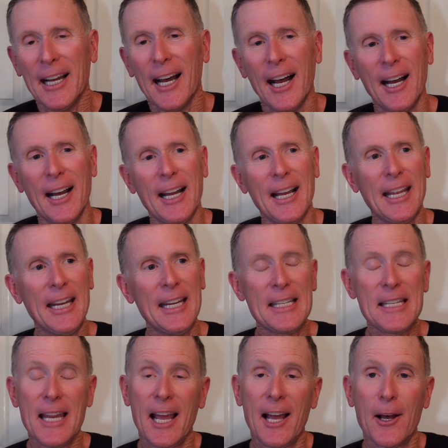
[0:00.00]
It is
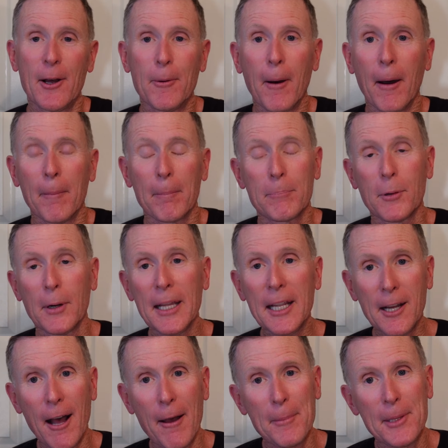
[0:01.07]
now pretty
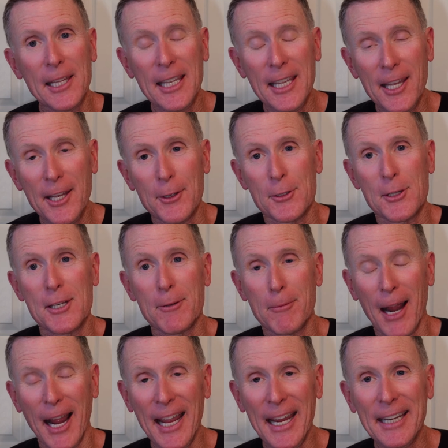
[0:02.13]
commonly used,
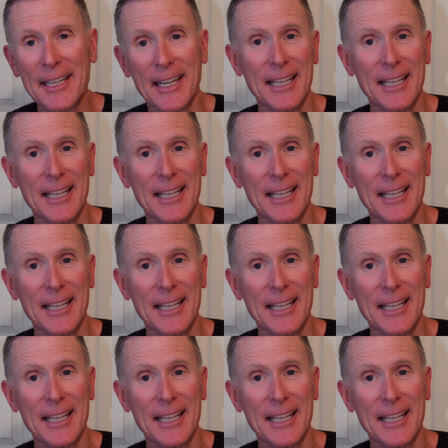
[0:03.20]
right?